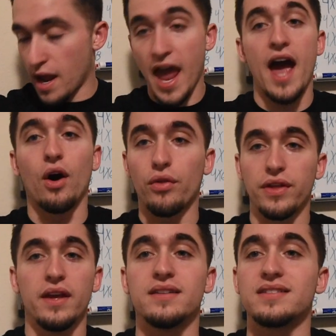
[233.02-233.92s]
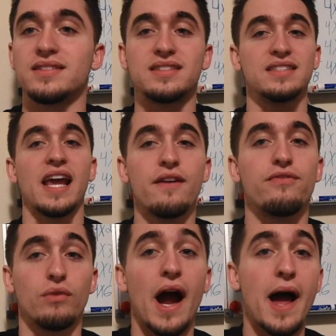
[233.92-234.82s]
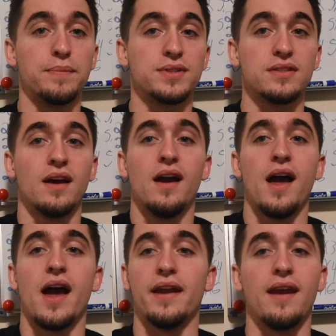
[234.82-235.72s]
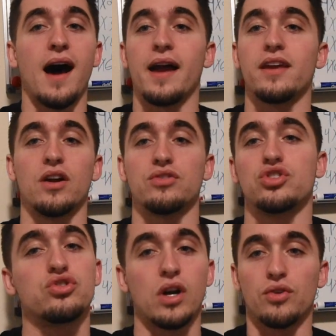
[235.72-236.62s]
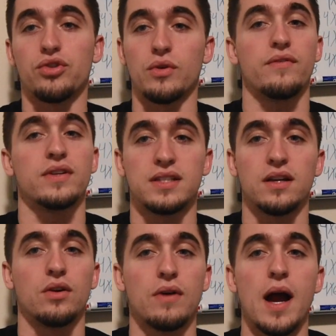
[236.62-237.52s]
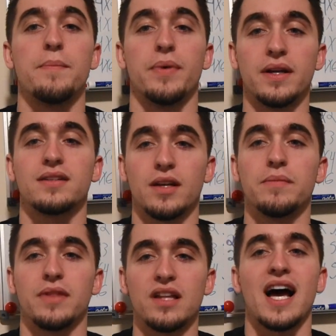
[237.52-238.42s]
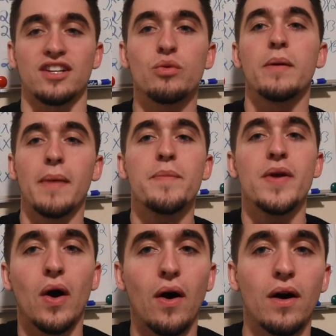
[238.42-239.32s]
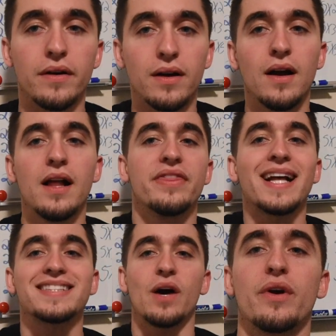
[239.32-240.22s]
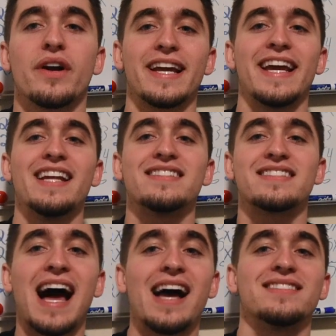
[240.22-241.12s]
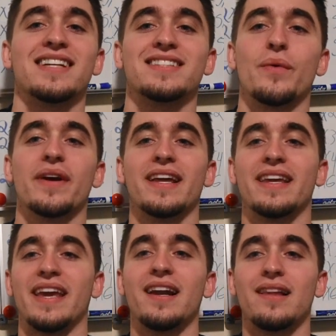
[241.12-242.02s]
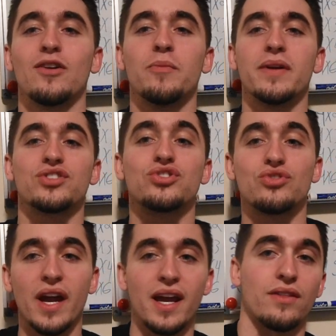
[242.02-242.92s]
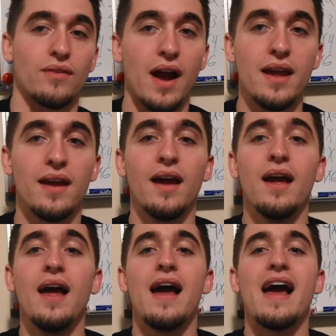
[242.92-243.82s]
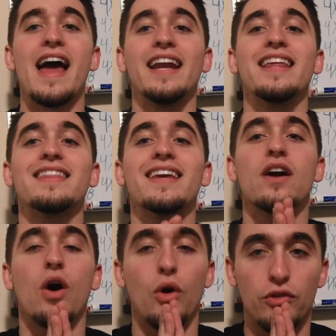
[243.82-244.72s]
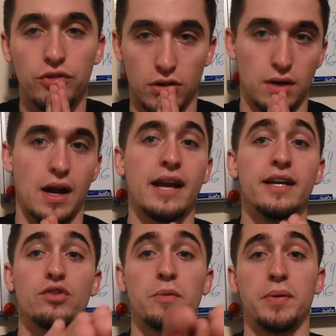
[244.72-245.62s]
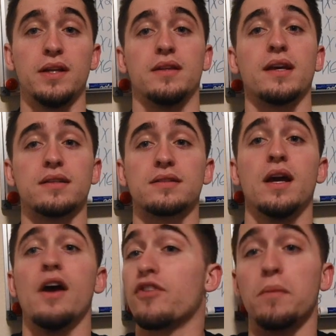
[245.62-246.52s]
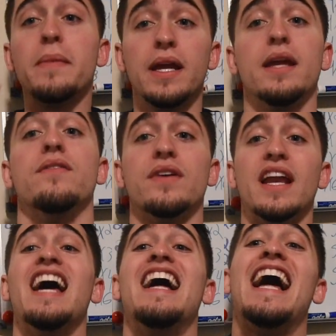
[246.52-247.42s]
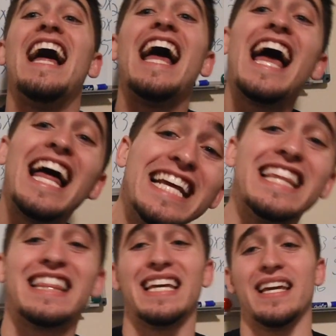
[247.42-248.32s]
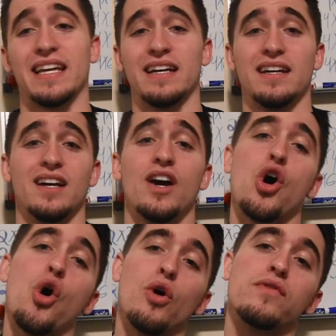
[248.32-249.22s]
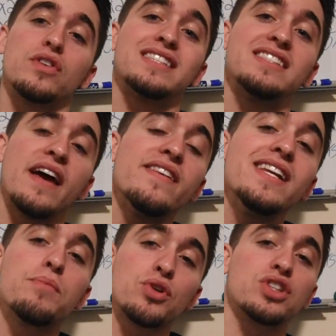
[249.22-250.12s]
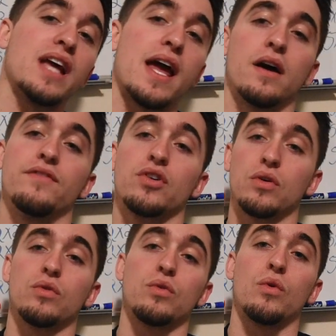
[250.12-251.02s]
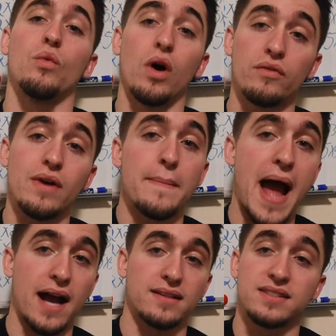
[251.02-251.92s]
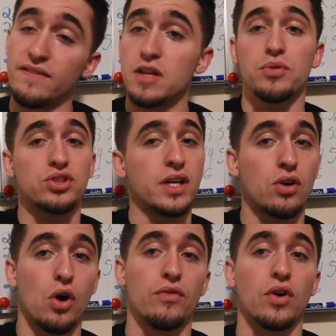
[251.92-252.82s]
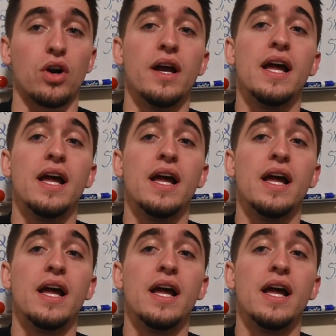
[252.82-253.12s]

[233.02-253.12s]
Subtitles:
healthy, safe reps and not, struggle through every single rep, but the last one might be hard. That's going to gain size. That's how we're going to gain a little bit of strength, right? Anything over, I need to repeat this, for me even, anything over 70% of your 1 rep max, 70% or over,